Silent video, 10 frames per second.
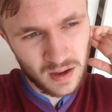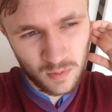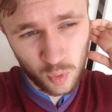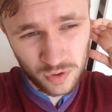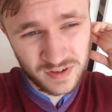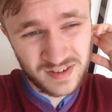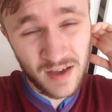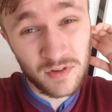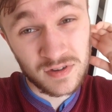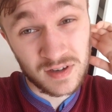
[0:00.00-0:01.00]

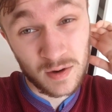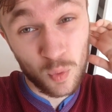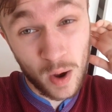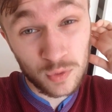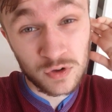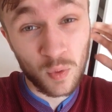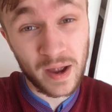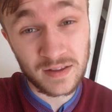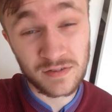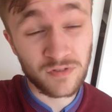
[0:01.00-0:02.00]
170
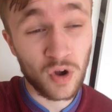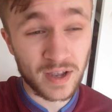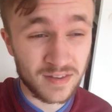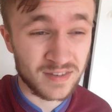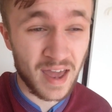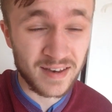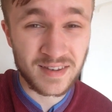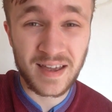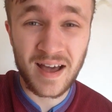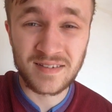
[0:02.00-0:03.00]
welterweight to fight against Nate
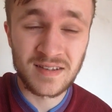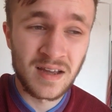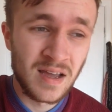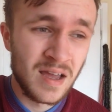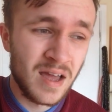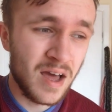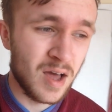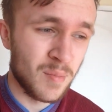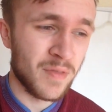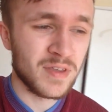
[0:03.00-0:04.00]
Diaz,
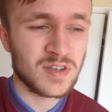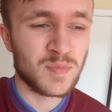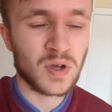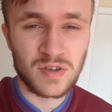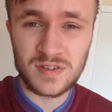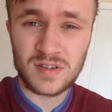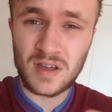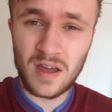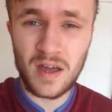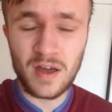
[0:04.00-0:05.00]
and this is because
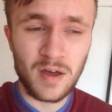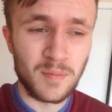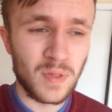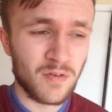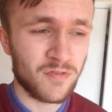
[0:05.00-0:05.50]
a